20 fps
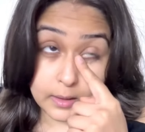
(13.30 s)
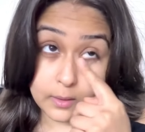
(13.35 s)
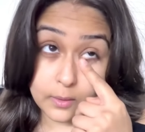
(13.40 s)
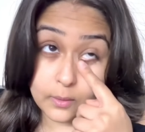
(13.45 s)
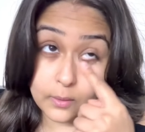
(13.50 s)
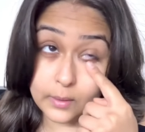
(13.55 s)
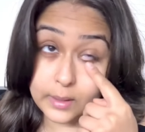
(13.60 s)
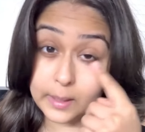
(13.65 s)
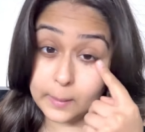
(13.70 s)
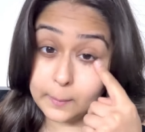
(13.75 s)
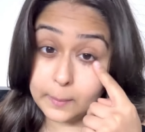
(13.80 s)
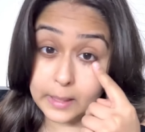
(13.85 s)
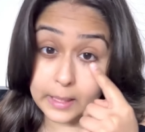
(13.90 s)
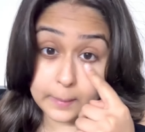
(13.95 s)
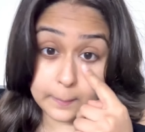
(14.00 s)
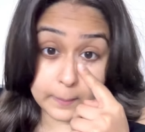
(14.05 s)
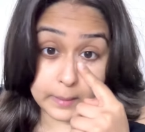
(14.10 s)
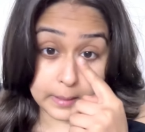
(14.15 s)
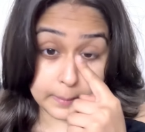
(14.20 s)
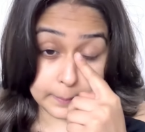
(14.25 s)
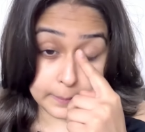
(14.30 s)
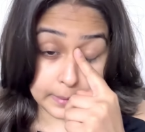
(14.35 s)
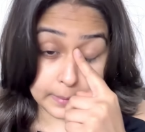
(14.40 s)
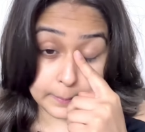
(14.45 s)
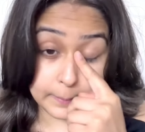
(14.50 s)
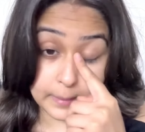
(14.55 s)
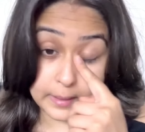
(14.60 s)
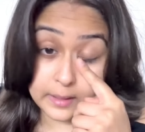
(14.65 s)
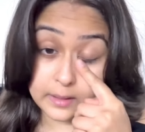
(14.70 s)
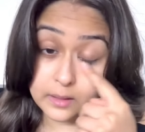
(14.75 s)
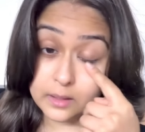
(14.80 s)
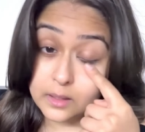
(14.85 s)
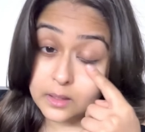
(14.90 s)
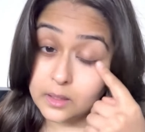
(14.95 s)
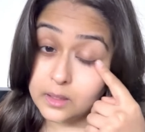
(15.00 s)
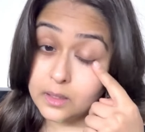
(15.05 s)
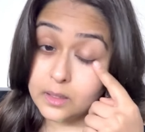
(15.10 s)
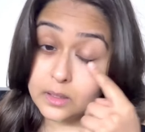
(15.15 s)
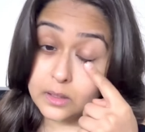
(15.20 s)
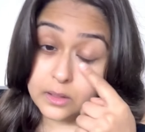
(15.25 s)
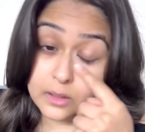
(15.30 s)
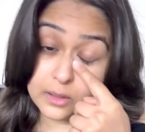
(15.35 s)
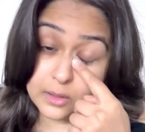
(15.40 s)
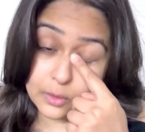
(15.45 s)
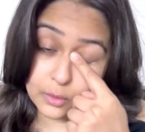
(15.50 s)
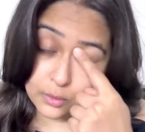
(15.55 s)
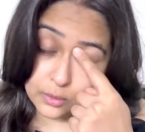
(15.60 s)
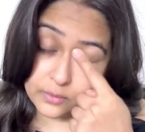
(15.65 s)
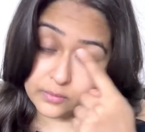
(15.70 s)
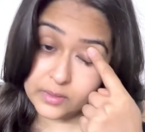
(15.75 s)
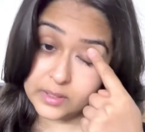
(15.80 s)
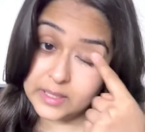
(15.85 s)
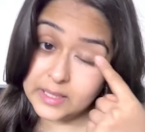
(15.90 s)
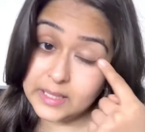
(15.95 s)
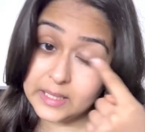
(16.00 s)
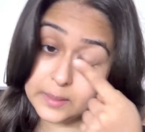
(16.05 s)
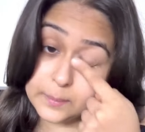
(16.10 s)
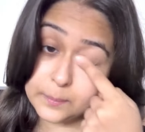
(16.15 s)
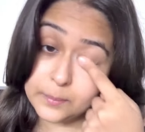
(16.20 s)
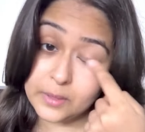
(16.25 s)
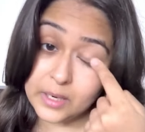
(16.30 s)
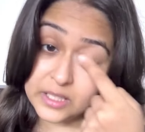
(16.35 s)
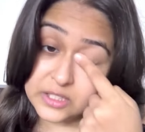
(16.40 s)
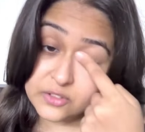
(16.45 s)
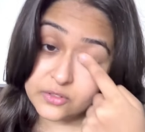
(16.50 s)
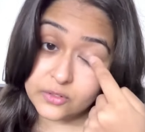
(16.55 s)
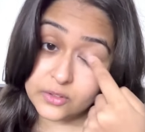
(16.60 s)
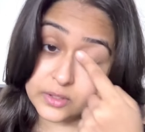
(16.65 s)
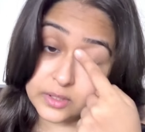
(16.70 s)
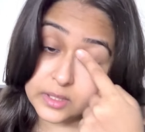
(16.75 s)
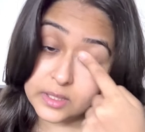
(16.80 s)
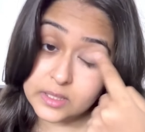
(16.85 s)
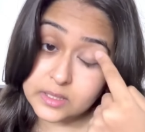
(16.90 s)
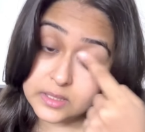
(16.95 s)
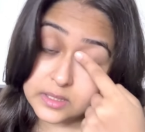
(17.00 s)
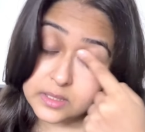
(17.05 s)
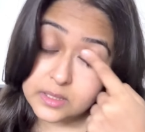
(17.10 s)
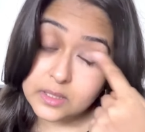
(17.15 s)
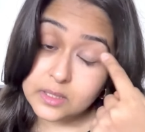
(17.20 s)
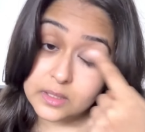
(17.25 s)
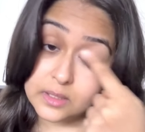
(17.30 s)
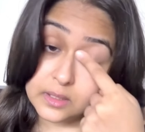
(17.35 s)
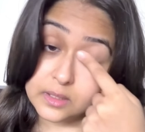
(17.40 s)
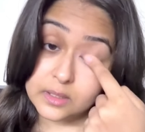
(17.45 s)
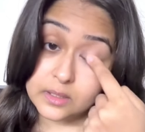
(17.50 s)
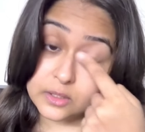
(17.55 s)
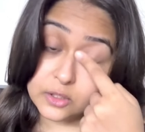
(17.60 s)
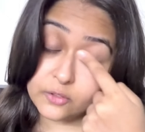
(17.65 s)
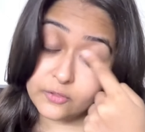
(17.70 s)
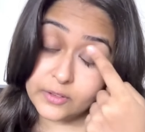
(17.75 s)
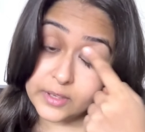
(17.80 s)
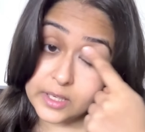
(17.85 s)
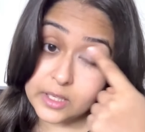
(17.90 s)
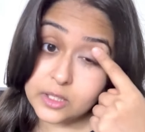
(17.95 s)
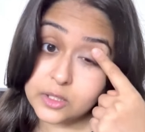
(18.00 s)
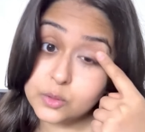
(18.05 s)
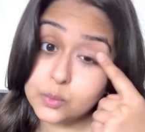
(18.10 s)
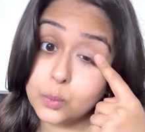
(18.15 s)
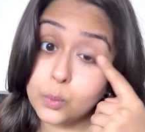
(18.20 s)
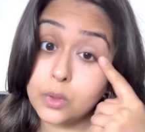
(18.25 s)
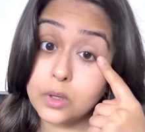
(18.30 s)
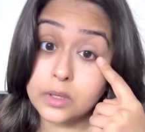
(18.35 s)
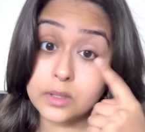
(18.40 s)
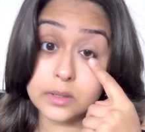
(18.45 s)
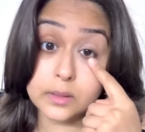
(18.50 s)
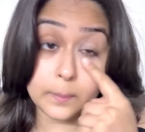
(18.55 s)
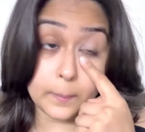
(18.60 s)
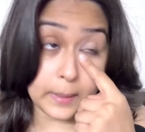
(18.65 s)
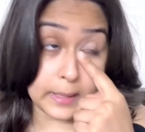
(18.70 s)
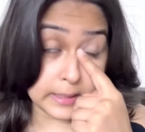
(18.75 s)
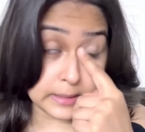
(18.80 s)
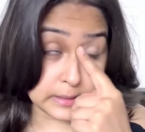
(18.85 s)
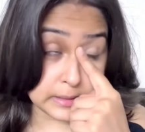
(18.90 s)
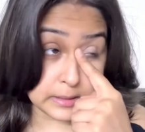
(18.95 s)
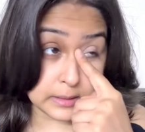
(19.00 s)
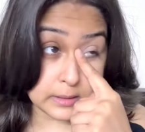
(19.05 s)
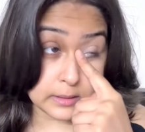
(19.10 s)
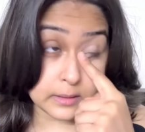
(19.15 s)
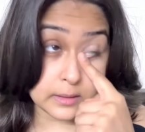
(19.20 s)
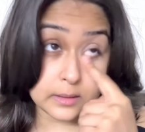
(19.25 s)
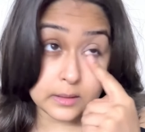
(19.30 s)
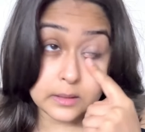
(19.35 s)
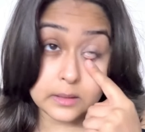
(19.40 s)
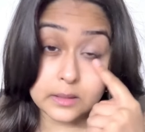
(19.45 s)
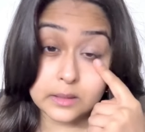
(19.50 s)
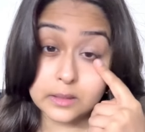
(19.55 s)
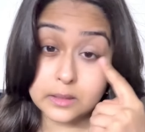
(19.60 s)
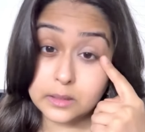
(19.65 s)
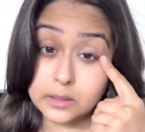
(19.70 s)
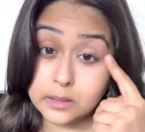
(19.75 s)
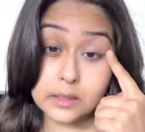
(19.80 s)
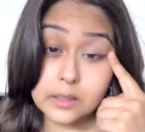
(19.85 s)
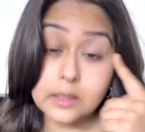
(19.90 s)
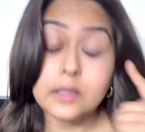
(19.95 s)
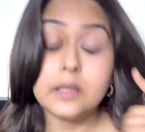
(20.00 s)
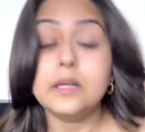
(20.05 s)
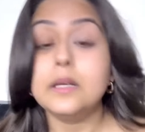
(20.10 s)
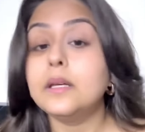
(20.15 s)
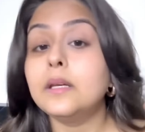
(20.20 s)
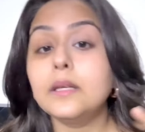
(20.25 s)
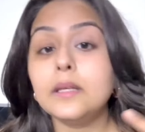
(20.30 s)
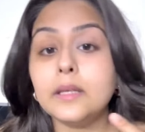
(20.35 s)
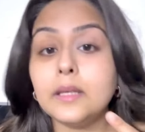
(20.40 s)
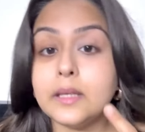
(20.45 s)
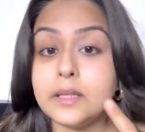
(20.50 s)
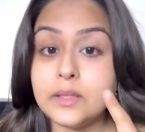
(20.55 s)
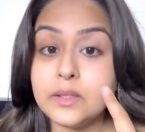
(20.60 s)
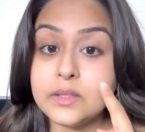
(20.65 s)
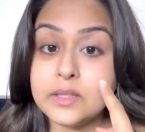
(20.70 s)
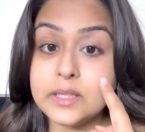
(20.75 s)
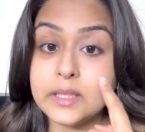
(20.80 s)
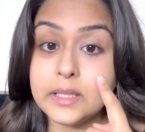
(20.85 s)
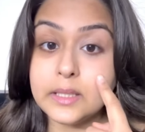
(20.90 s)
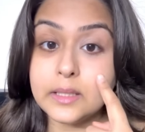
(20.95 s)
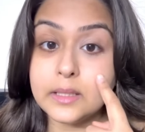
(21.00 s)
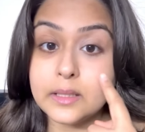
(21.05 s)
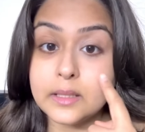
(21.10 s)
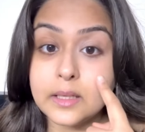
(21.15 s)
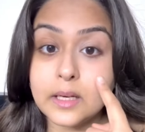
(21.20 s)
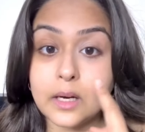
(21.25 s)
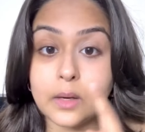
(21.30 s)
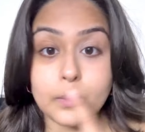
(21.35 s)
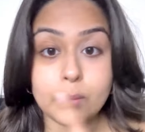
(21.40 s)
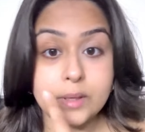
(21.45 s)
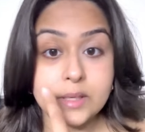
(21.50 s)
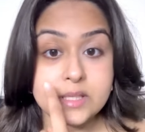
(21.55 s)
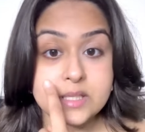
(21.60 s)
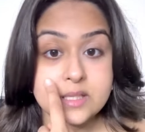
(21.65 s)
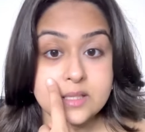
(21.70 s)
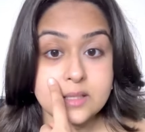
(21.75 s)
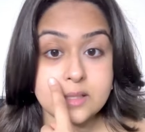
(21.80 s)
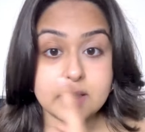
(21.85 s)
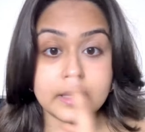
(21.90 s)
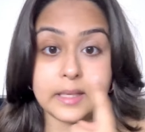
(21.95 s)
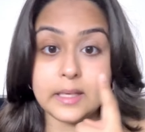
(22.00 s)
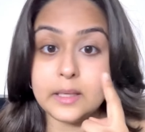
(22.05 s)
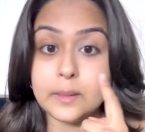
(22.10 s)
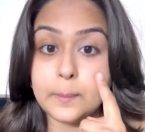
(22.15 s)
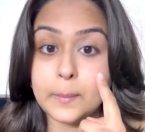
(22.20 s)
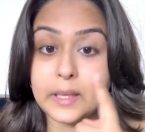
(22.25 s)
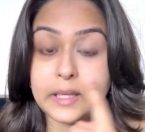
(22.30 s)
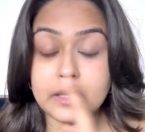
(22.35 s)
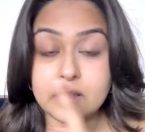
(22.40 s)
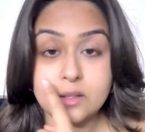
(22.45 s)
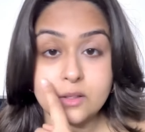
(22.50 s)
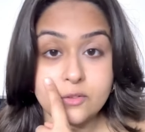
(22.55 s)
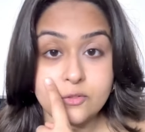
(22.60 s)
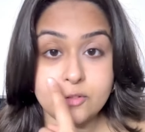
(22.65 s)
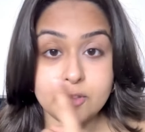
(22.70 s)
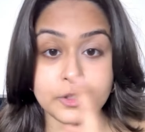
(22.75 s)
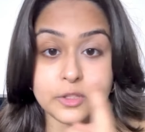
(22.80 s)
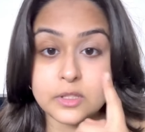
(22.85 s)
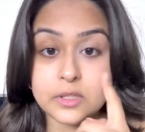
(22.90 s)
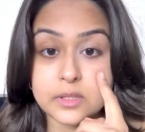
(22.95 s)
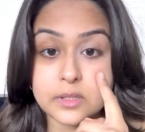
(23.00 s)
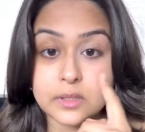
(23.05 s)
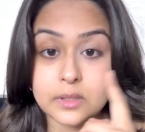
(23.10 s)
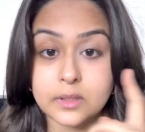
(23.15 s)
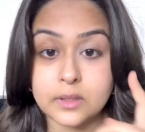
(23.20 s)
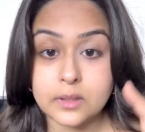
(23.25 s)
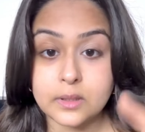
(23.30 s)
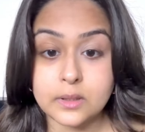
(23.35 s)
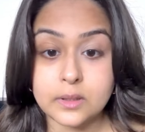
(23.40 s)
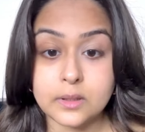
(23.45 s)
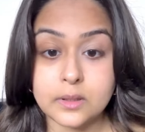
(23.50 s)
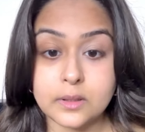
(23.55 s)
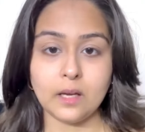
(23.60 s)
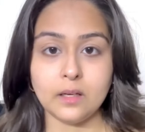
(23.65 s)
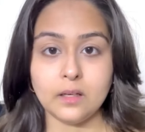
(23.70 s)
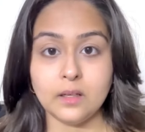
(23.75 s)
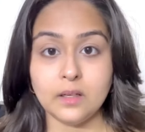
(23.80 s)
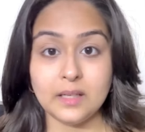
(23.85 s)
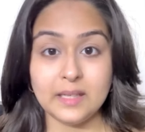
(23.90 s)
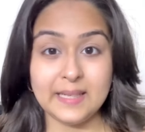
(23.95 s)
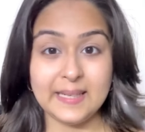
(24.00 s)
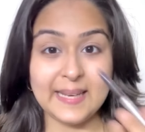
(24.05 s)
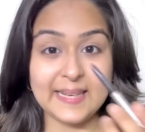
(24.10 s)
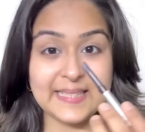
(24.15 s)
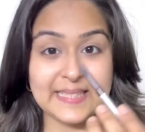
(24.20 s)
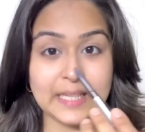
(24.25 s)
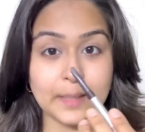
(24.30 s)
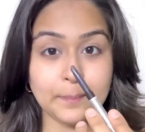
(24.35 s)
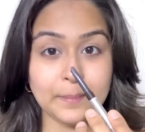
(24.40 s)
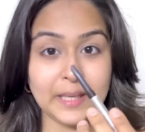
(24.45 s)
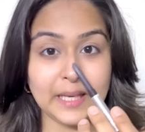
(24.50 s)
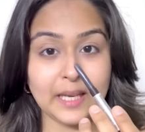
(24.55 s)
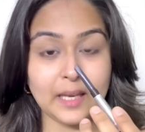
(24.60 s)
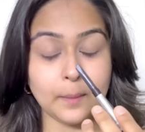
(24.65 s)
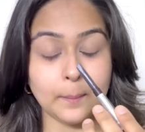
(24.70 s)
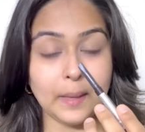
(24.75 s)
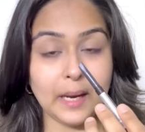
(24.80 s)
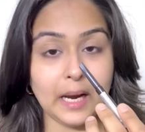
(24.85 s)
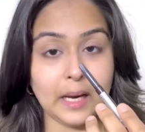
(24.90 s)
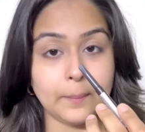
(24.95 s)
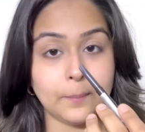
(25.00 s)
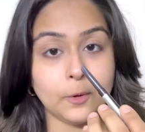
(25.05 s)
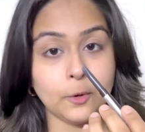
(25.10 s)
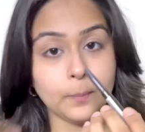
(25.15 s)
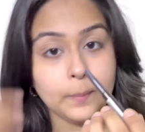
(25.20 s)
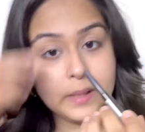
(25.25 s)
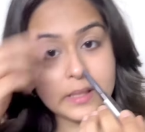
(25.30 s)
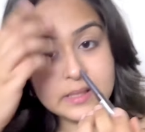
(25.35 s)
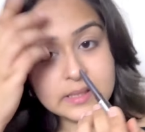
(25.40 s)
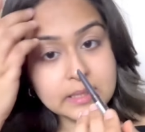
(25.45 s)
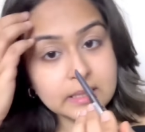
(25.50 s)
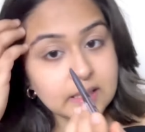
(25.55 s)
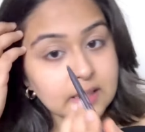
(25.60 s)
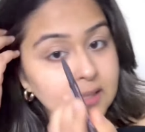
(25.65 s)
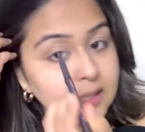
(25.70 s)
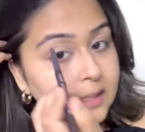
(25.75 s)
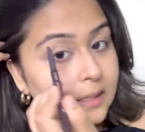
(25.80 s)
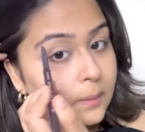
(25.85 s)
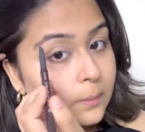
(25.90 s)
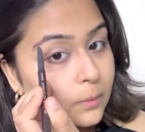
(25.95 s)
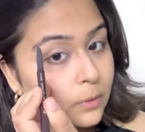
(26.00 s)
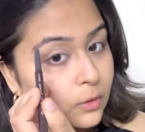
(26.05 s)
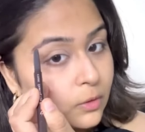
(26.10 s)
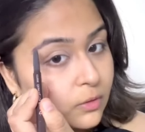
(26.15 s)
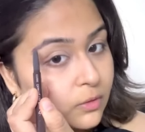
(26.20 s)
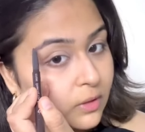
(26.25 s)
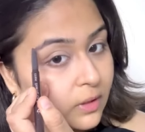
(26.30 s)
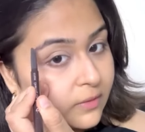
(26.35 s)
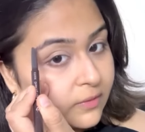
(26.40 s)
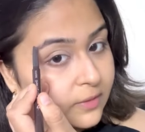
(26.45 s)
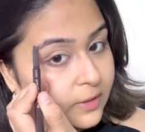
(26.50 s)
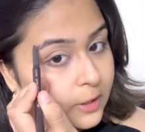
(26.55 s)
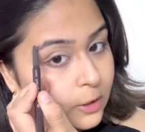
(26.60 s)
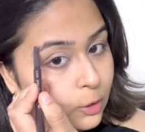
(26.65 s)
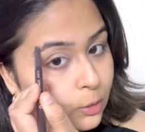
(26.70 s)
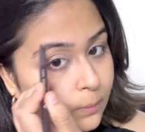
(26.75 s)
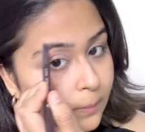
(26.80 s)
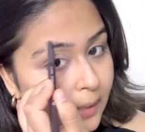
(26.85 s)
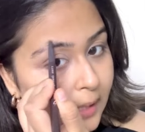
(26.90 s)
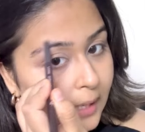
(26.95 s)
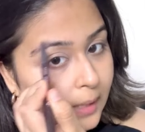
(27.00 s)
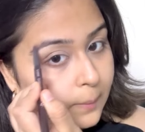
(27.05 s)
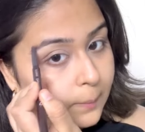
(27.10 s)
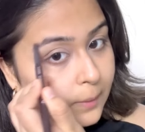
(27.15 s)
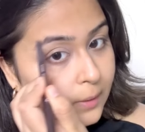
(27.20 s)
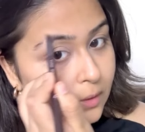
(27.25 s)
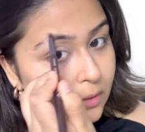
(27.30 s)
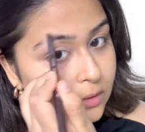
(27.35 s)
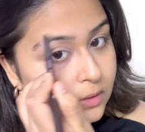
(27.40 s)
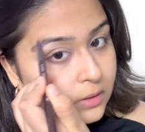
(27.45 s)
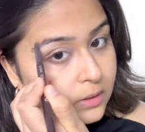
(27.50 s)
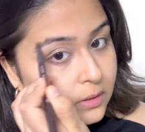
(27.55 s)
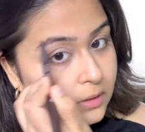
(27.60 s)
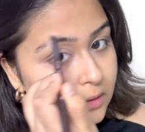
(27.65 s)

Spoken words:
Okay, blend, blend, blend, blend. You don't even need a brush for this. Your fingers work the best. Can you see how instantly it made a difference? Next, I'm taking my eyebrow pencil and I'm going to roughly do my eyebrows.